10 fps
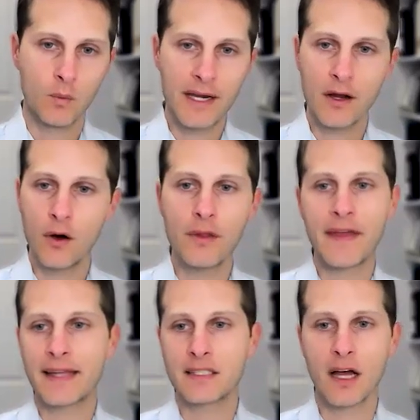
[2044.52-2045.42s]
We know
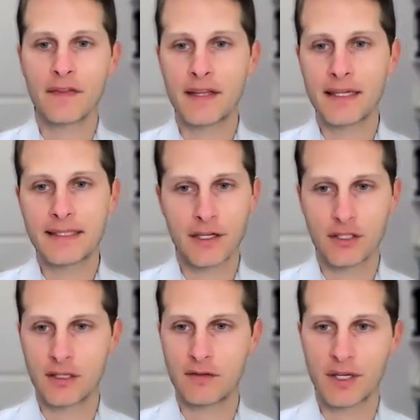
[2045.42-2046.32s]
that that's not the
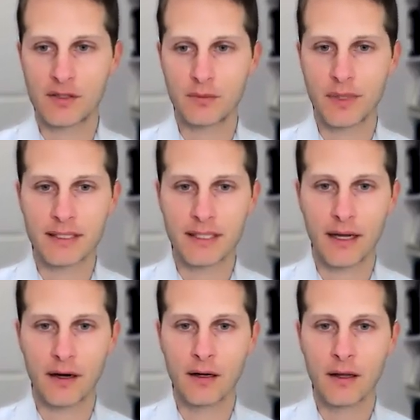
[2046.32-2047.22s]
intention of measurement-based
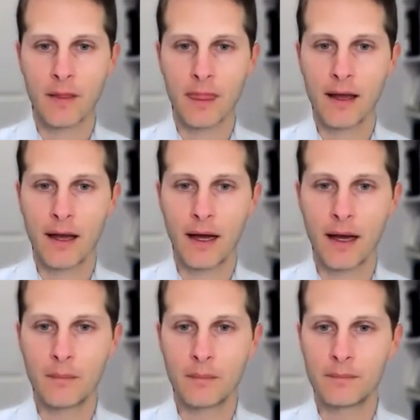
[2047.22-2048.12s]
care,
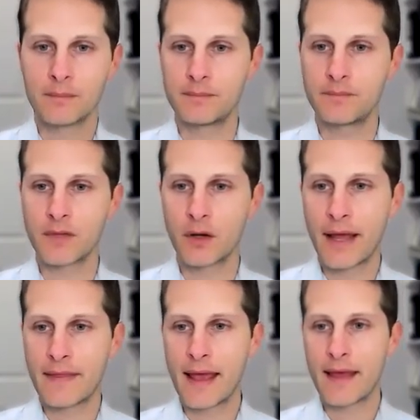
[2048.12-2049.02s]
and
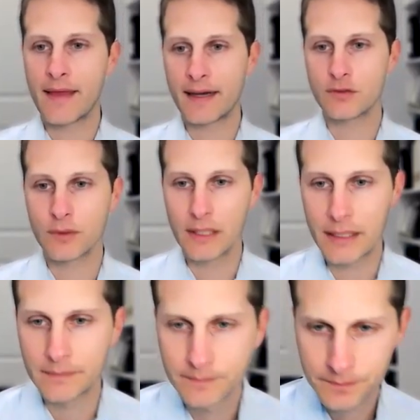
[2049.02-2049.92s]
that it's
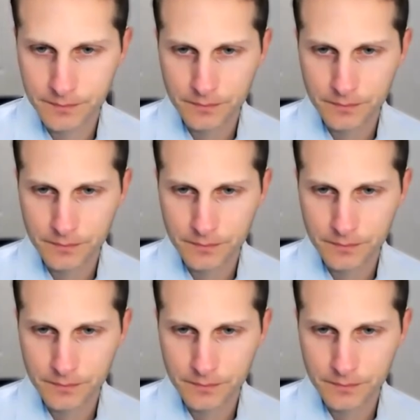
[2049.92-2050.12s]
really